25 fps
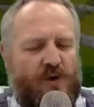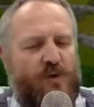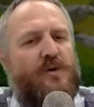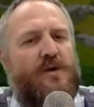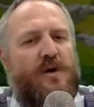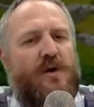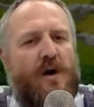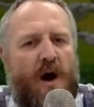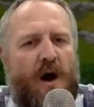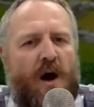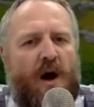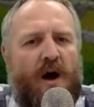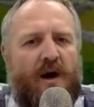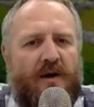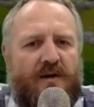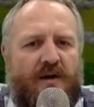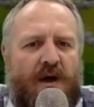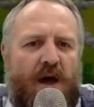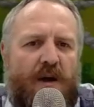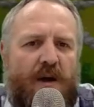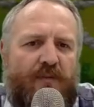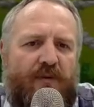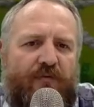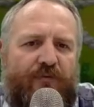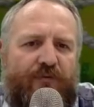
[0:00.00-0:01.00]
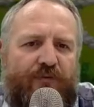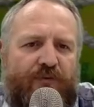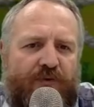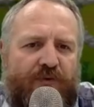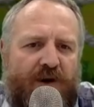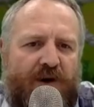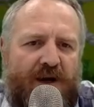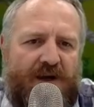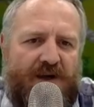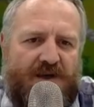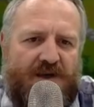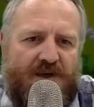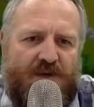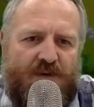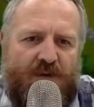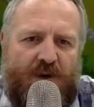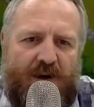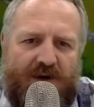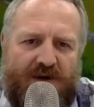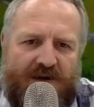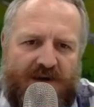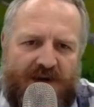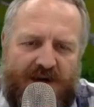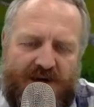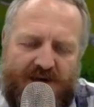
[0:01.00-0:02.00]
can't, I'm afraid,
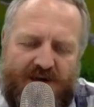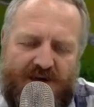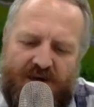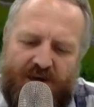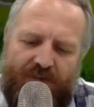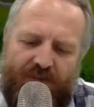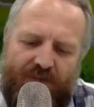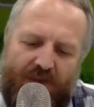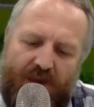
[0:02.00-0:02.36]
Swagtastic.